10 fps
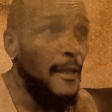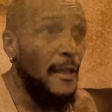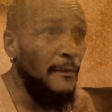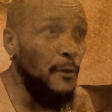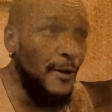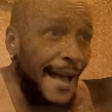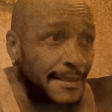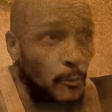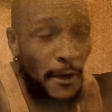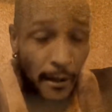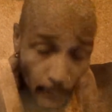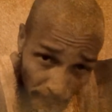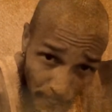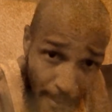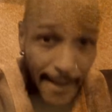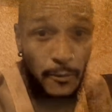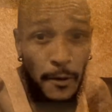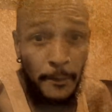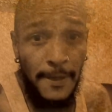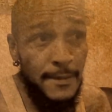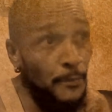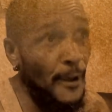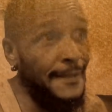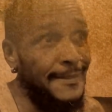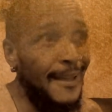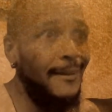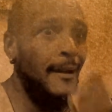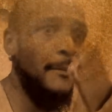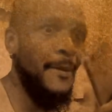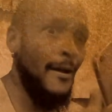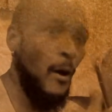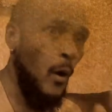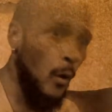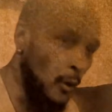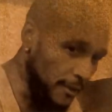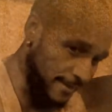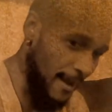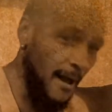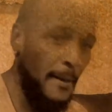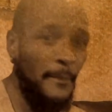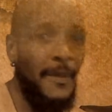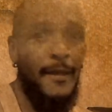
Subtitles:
if you guys want a place to practice, I can come here all the time